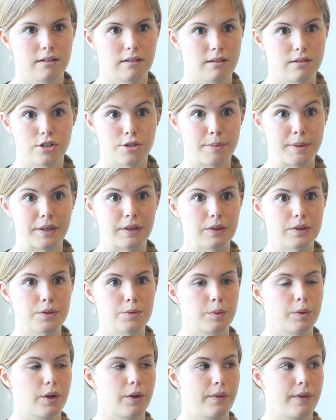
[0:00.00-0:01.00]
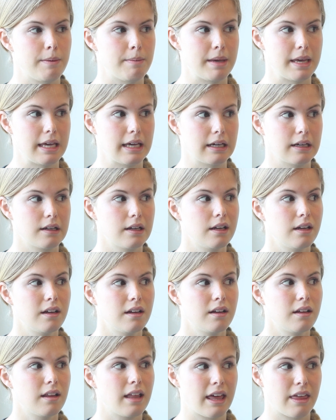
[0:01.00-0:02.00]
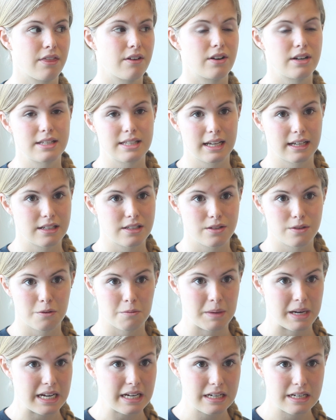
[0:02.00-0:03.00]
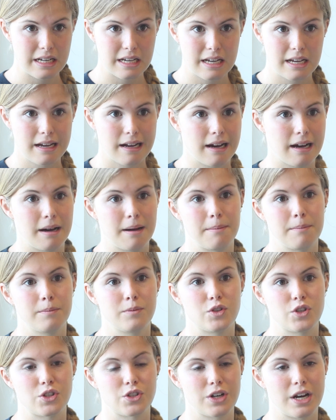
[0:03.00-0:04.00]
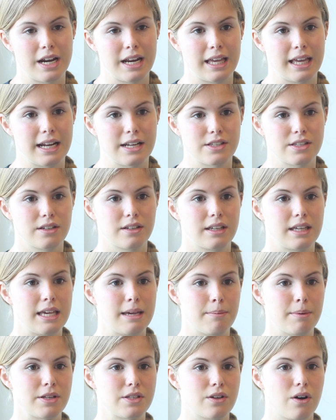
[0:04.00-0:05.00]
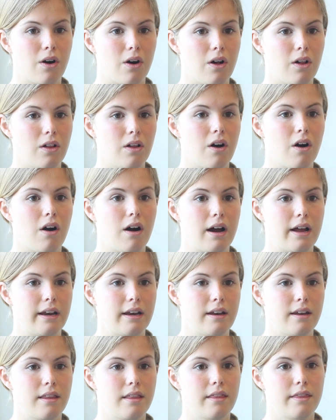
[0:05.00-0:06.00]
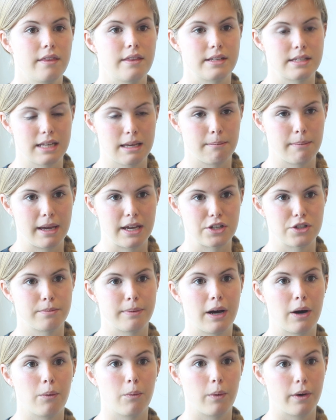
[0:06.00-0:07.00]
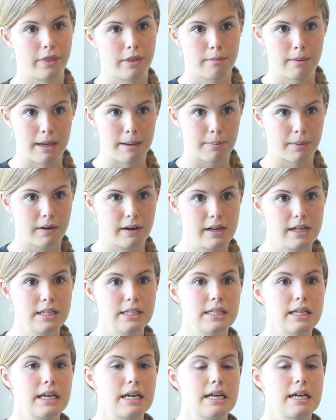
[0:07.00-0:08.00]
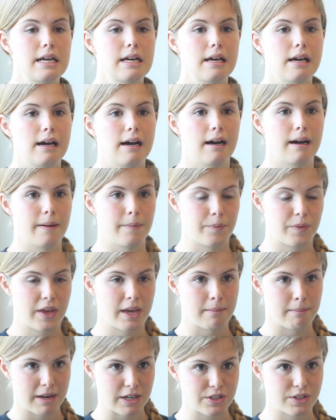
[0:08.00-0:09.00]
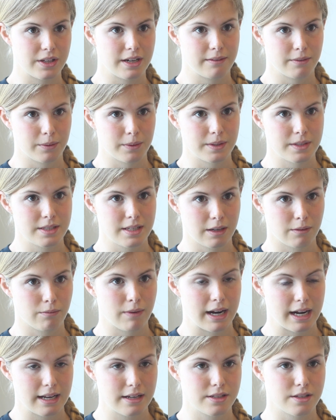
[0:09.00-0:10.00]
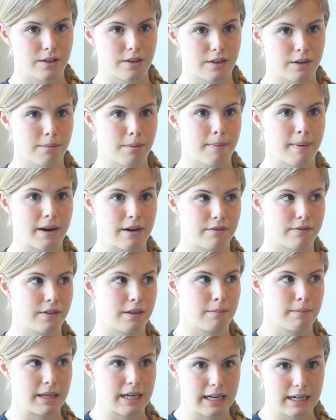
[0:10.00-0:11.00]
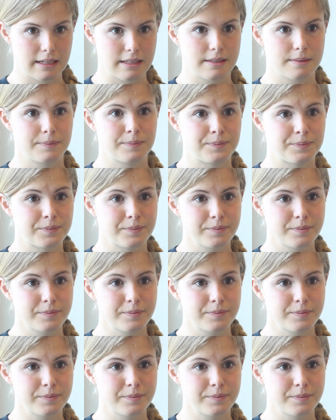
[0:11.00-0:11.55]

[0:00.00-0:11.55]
little spiels will only be 30 seconds to a minute, just trying to keep us all on the same page about what the paper is, and make sure that everyone's read it so that they're prepared for the meetings.